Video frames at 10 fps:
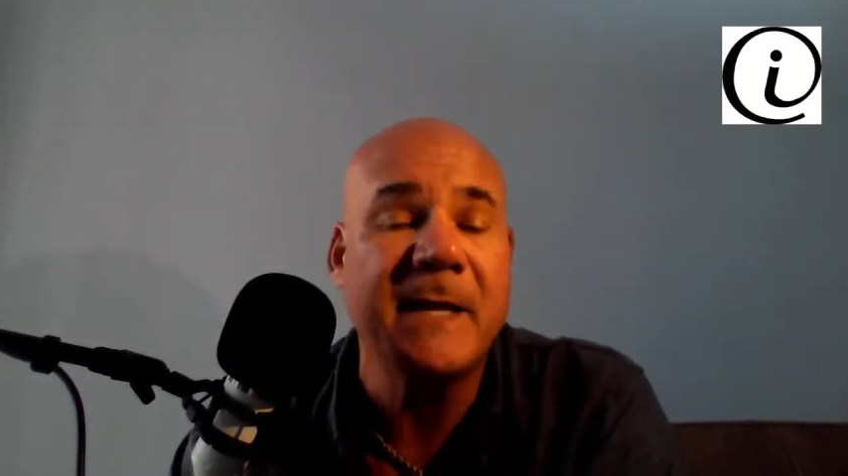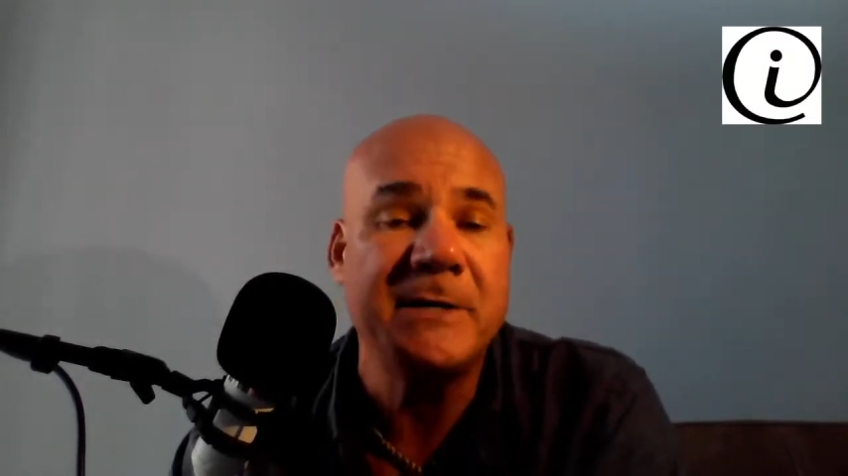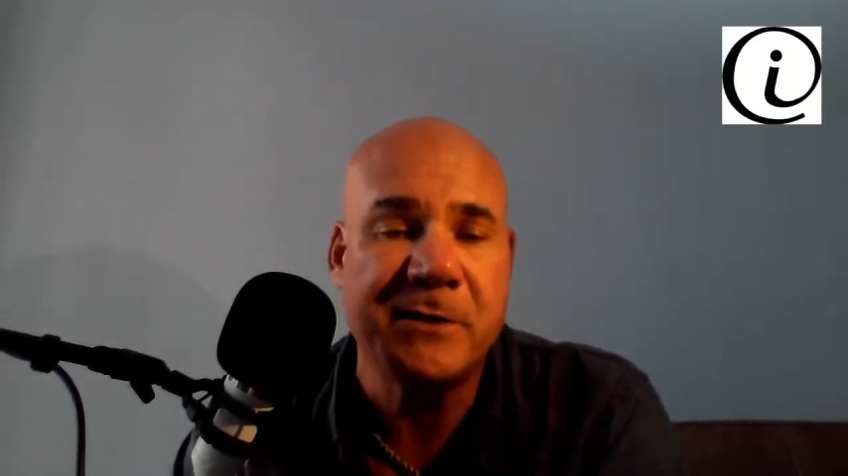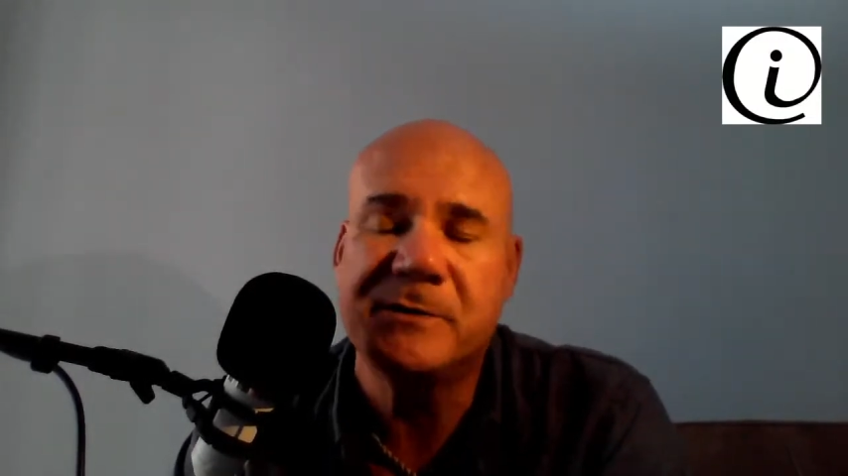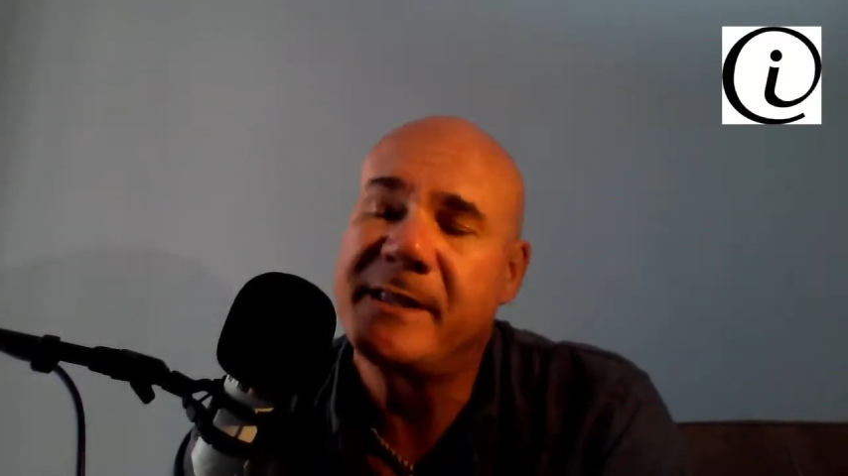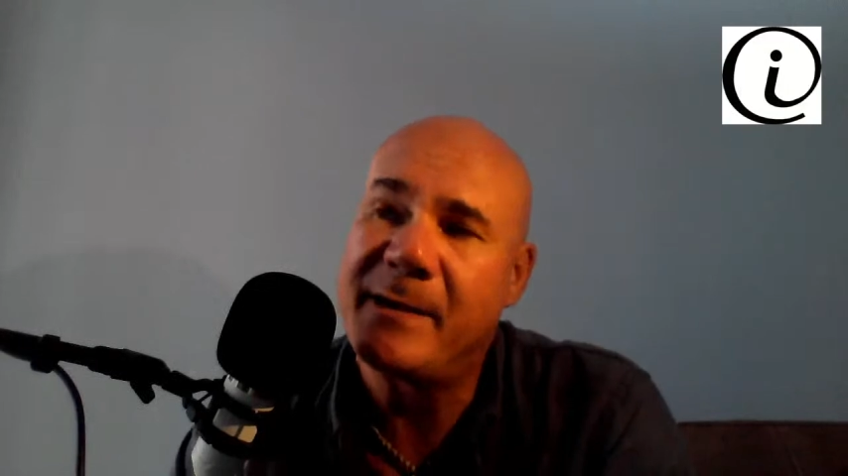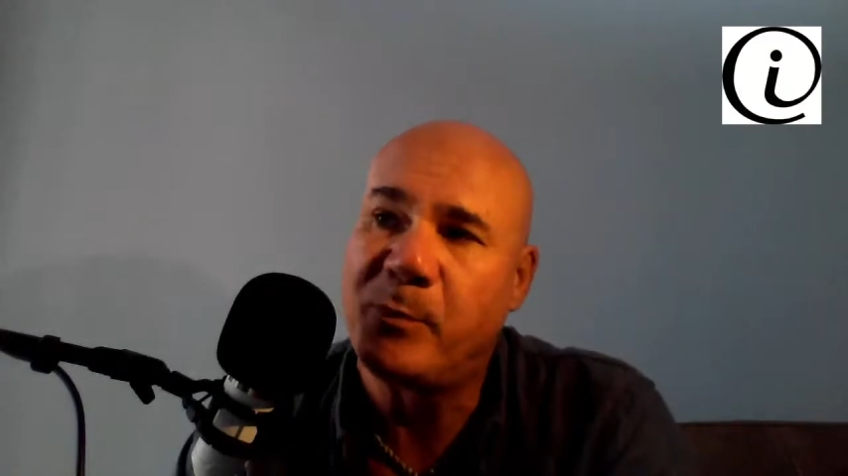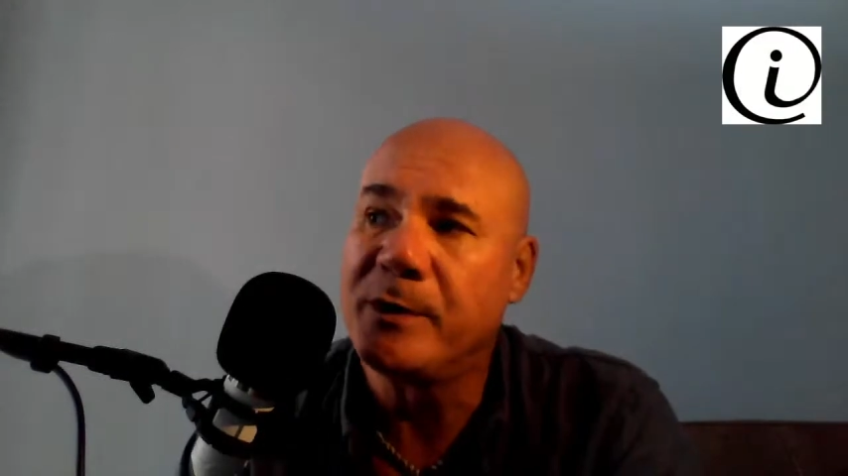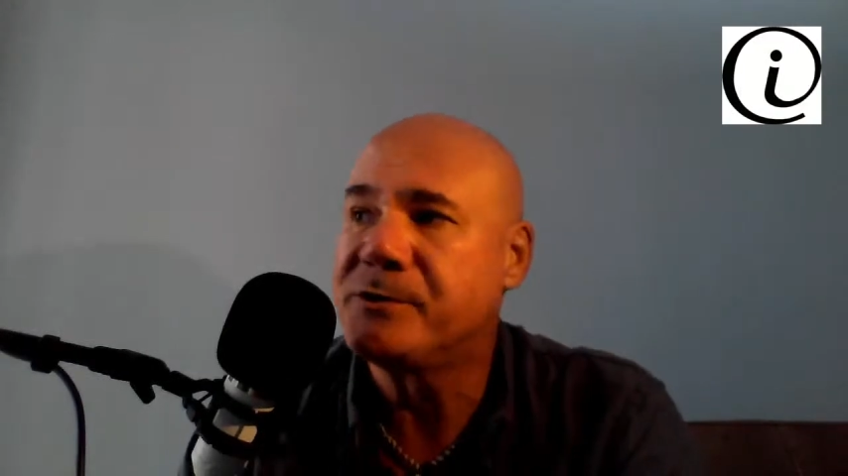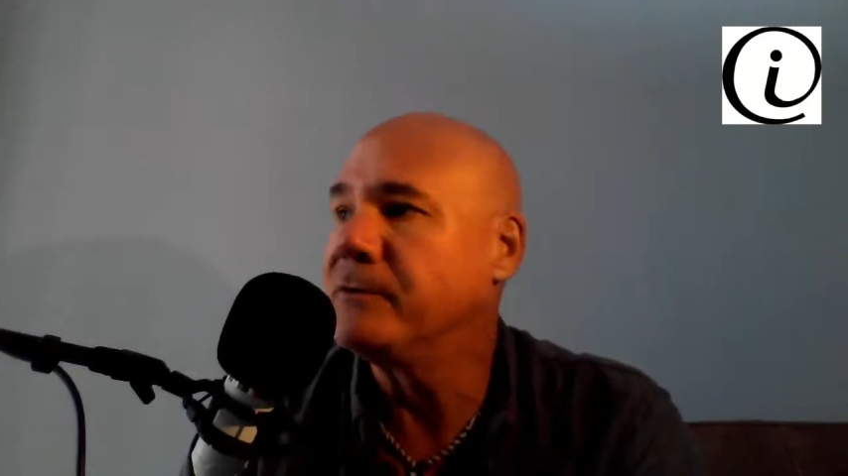And so to
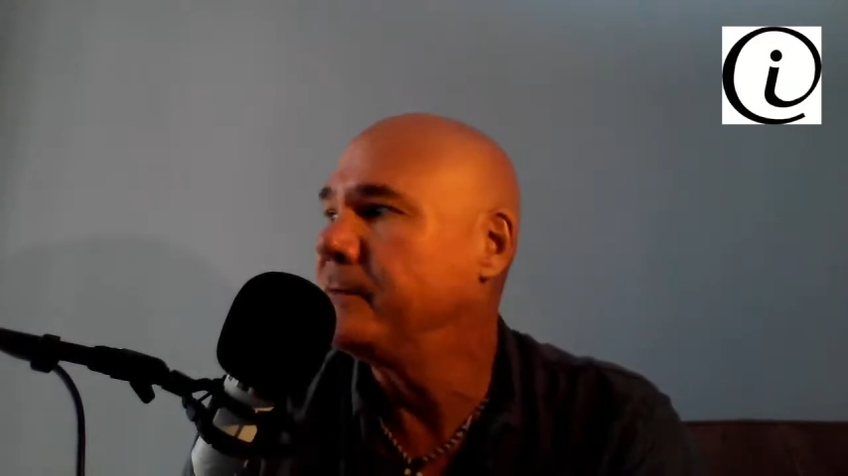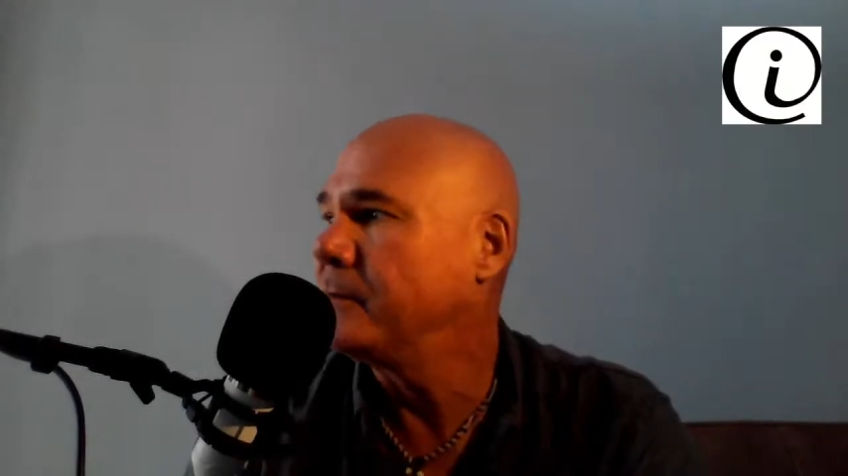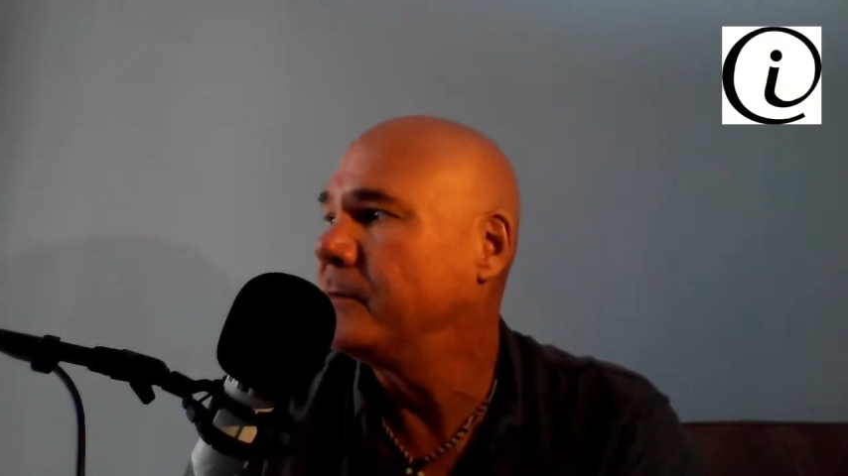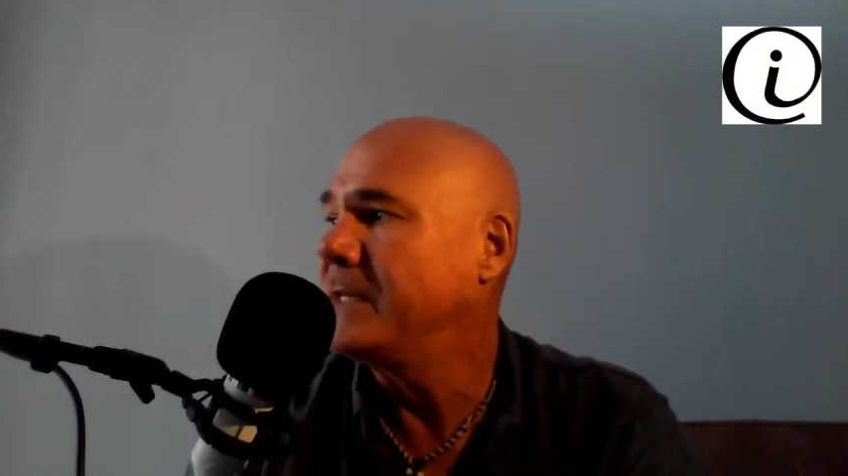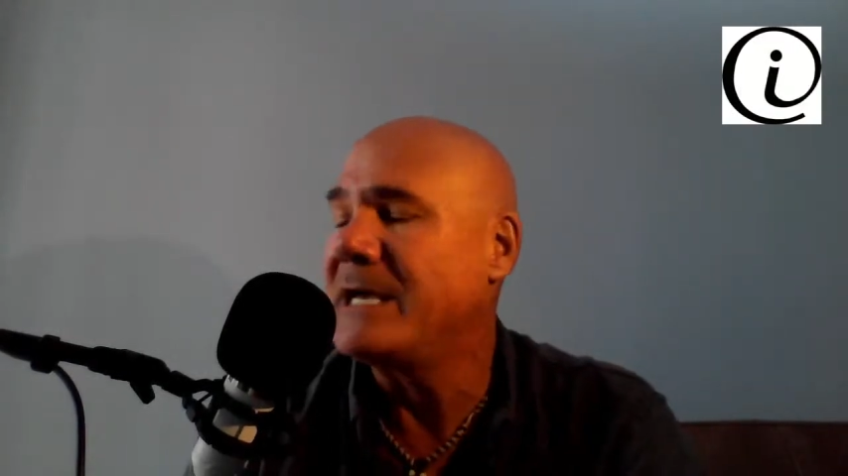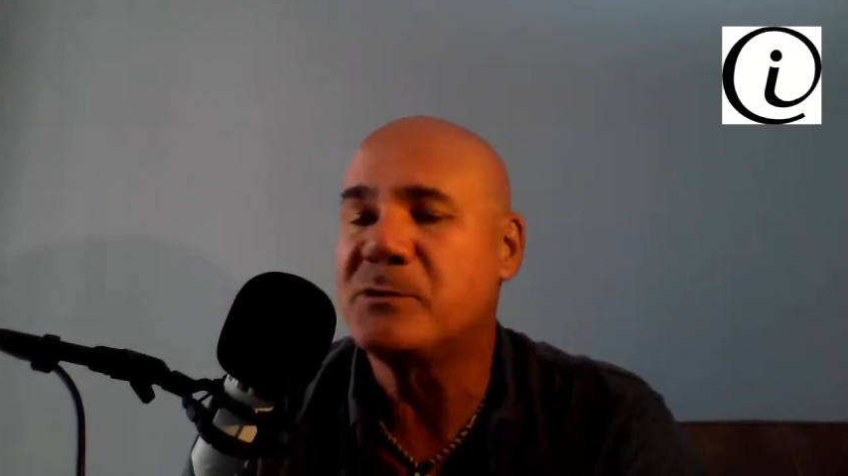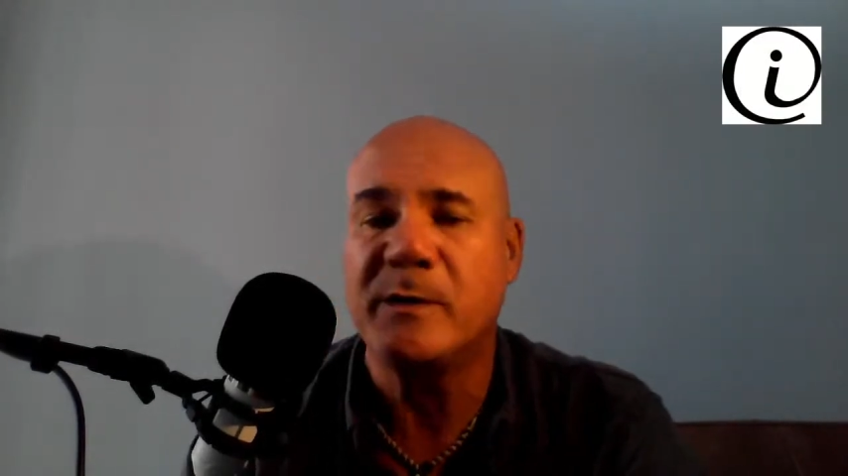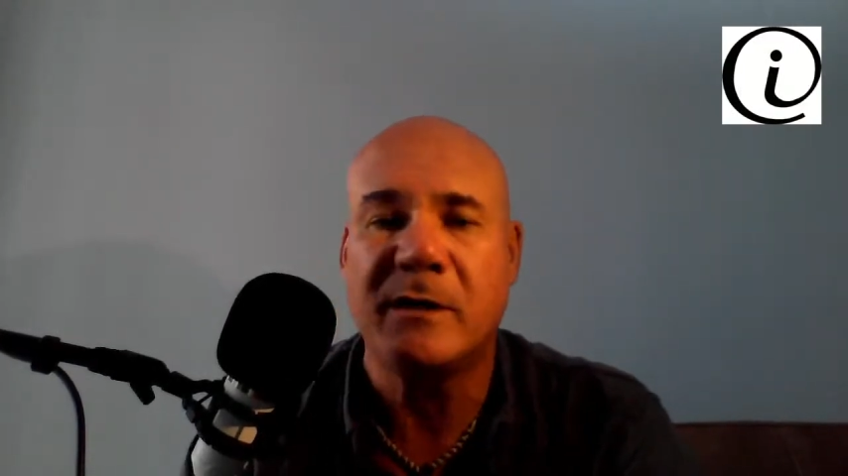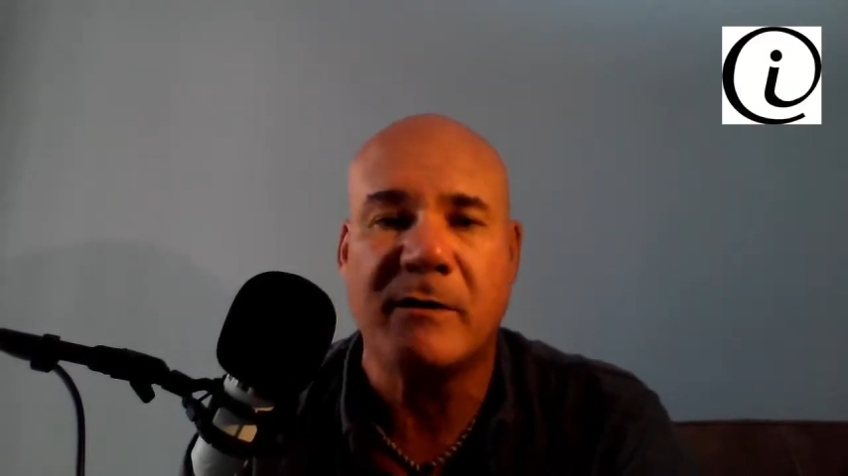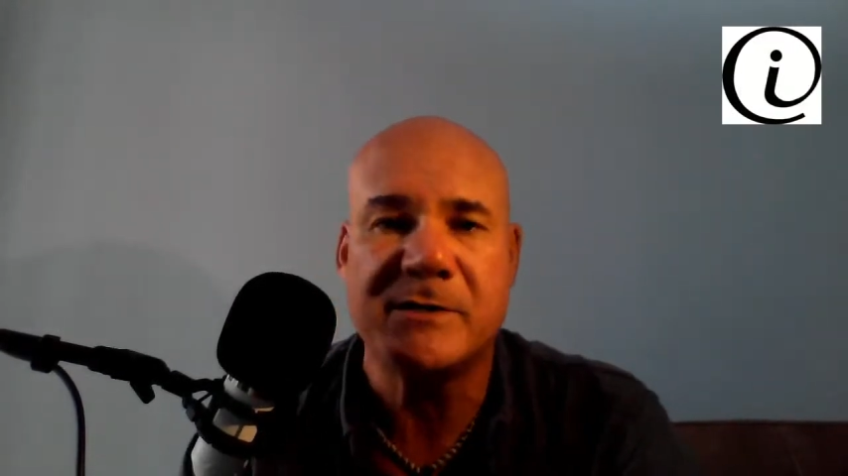that point, so last week,